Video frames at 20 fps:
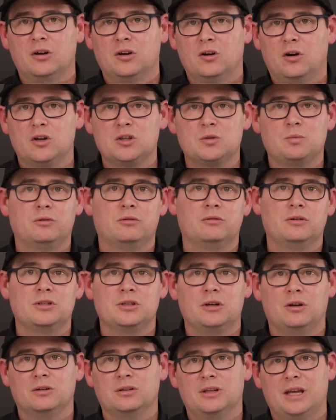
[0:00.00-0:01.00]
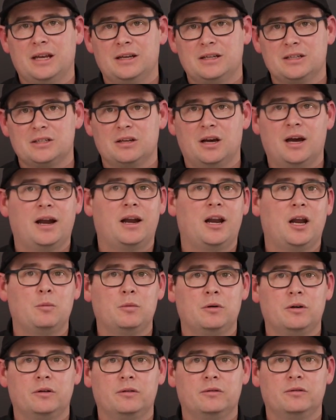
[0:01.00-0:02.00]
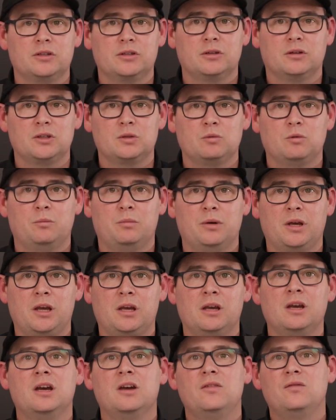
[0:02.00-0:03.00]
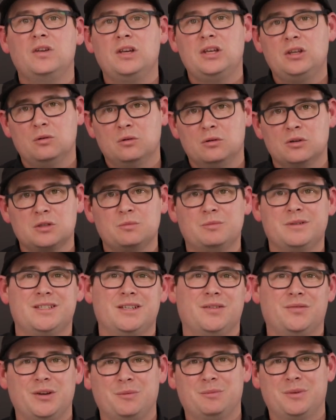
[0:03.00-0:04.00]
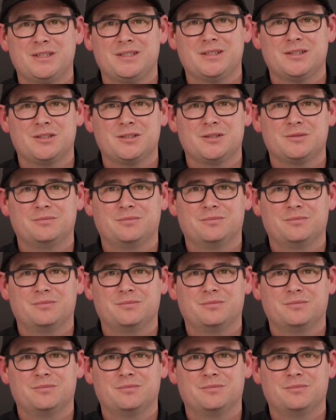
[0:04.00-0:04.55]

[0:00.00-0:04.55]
cost per result and desired number of results will be for your specific business.